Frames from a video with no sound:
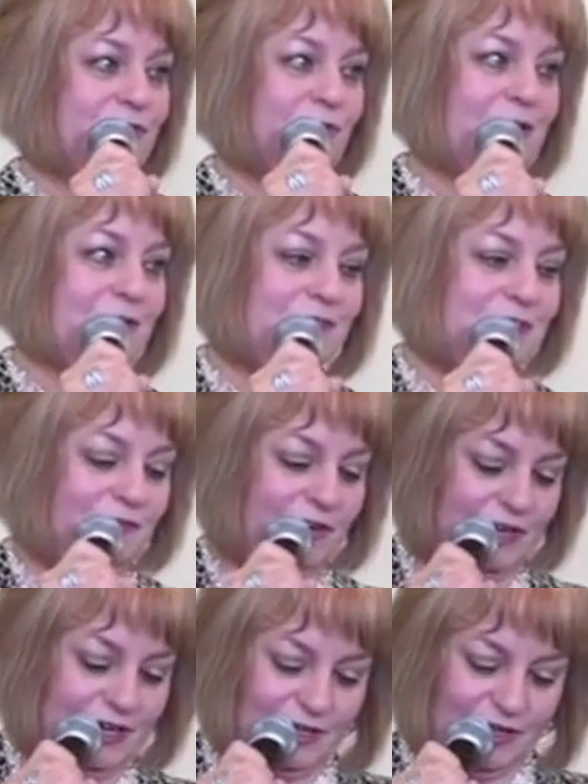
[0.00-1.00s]
so it was
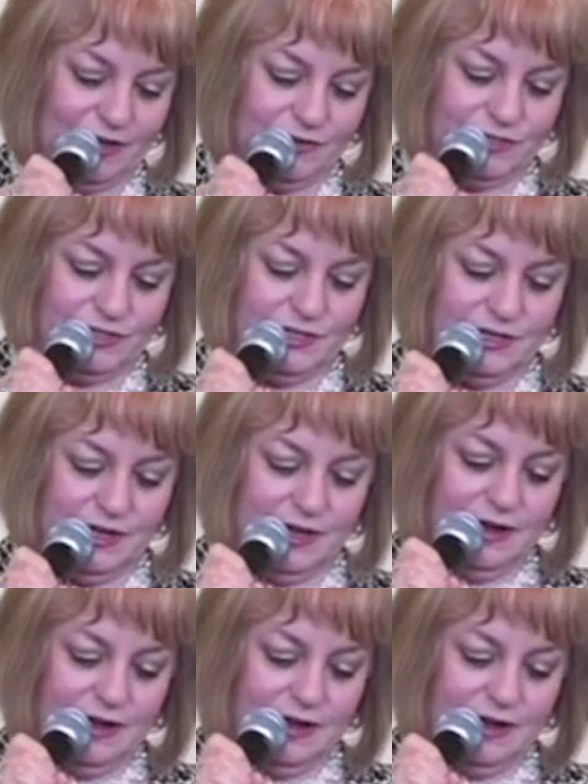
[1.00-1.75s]
very close.